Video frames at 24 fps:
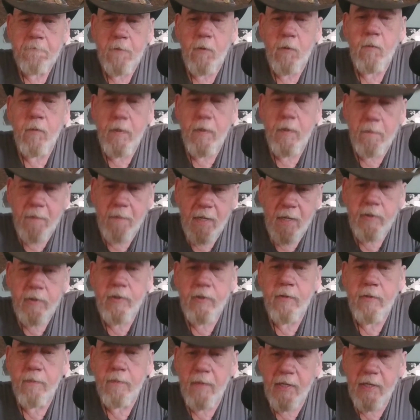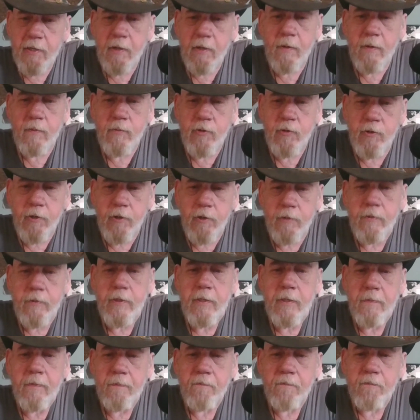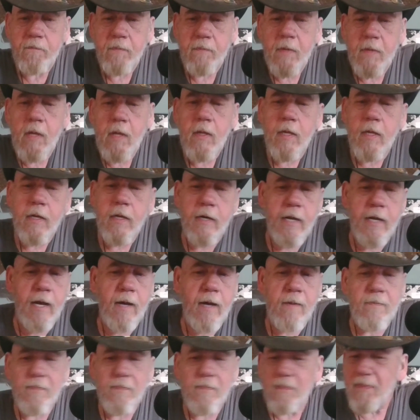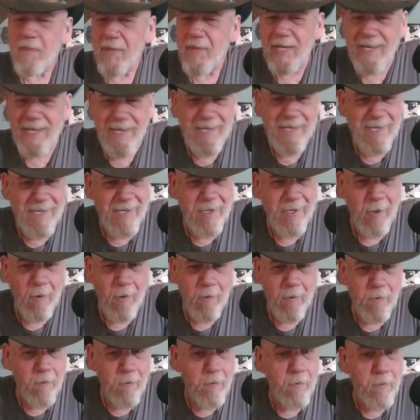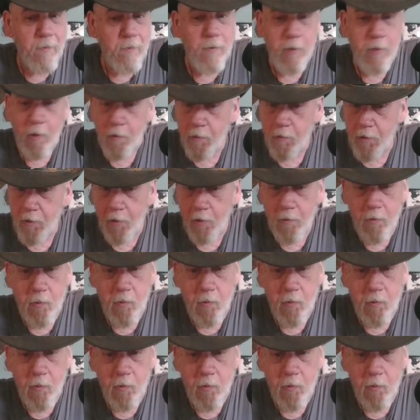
rebellion becomes duty. Now, don't go